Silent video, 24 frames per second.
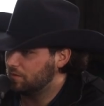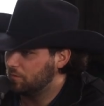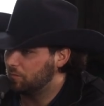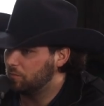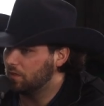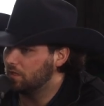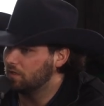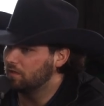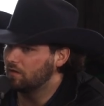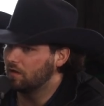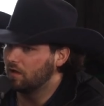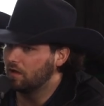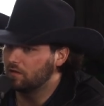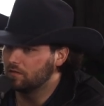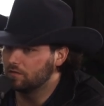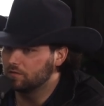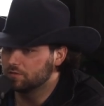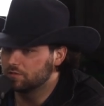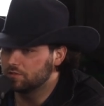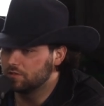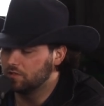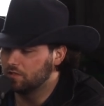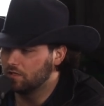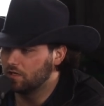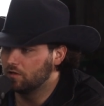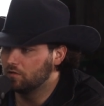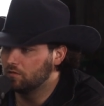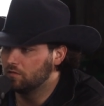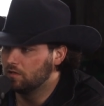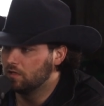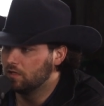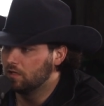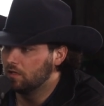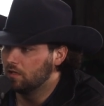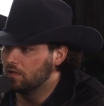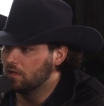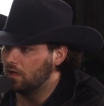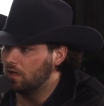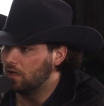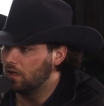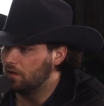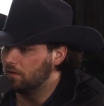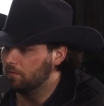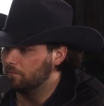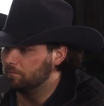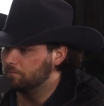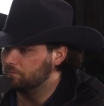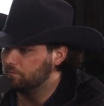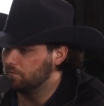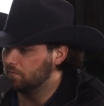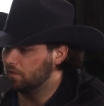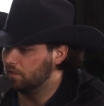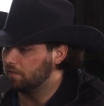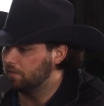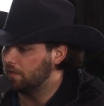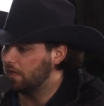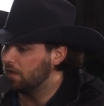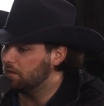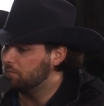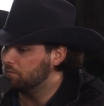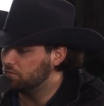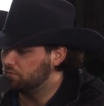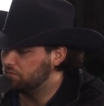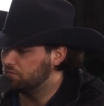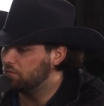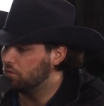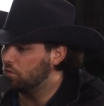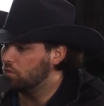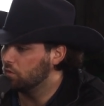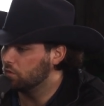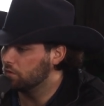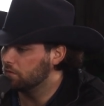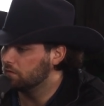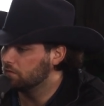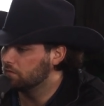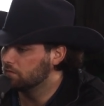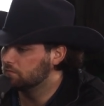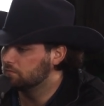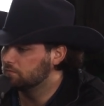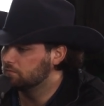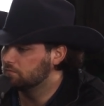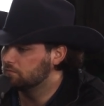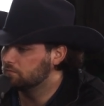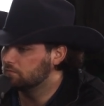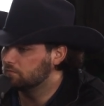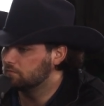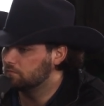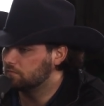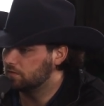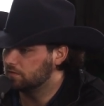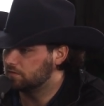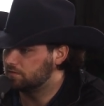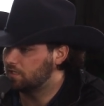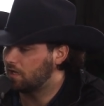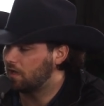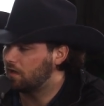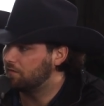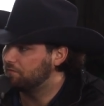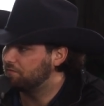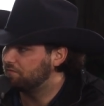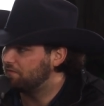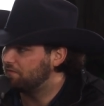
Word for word: the big dollars, you know. Um, the day before, the top